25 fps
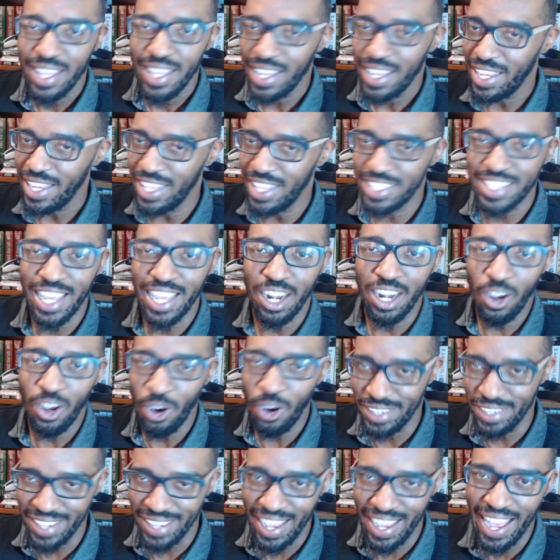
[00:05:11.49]
it's kind of
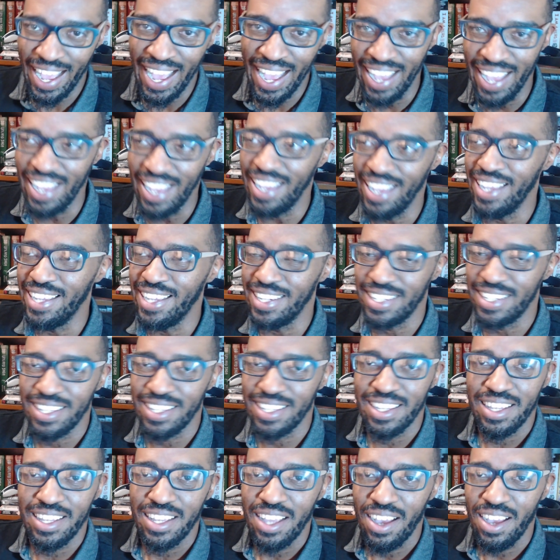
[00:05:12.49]
hard to hide
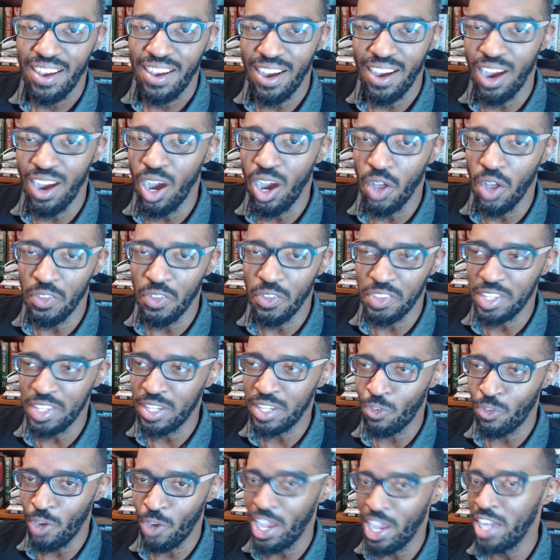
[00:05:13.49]
all the
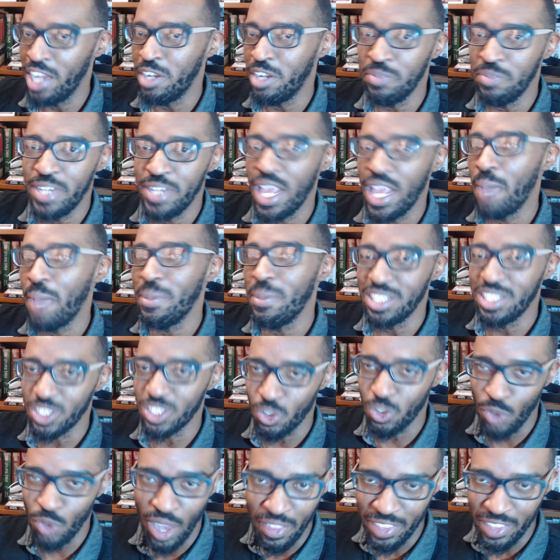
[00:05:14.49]
random damages
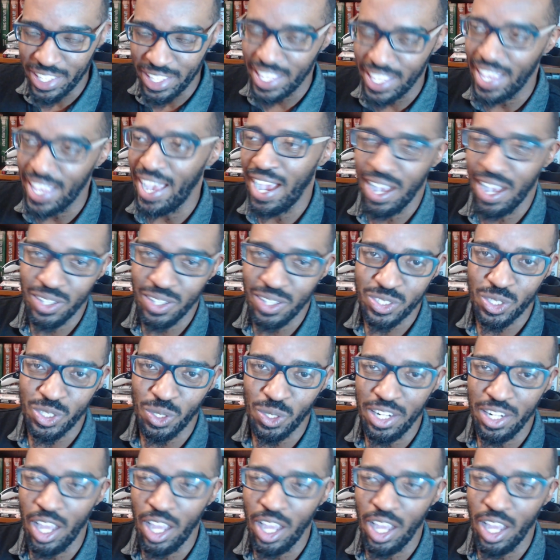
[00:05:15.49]
around the castle and